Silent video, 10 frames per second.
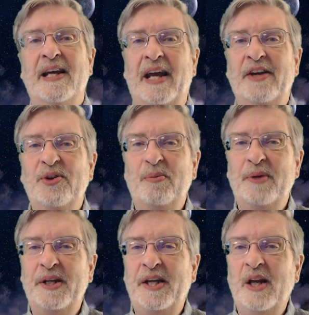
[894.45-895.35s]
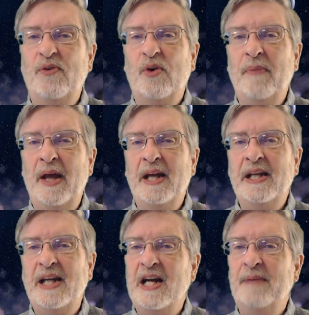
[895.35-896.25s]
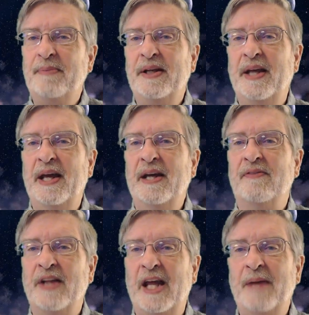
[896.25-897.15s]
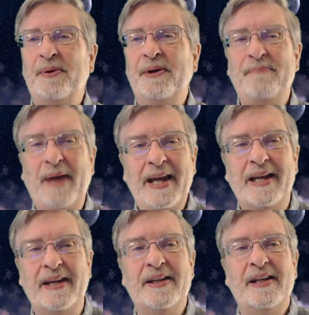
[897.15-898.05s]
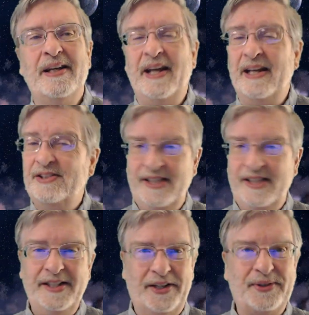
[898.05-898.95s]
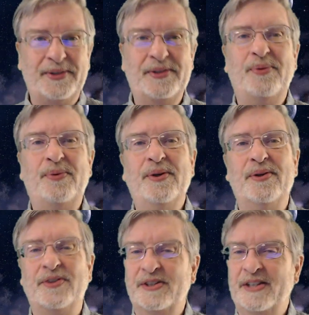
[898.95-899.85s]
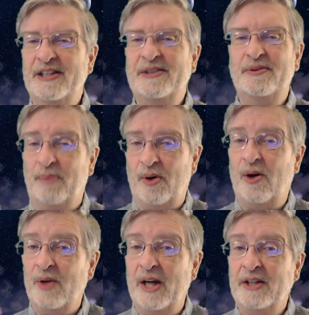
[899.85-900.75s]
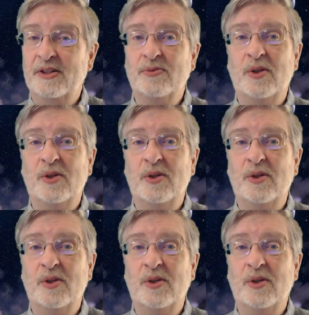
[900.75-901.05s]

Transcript: A new beginning for mankind began of labor and pain, and sin entered the world, just as Paul writes in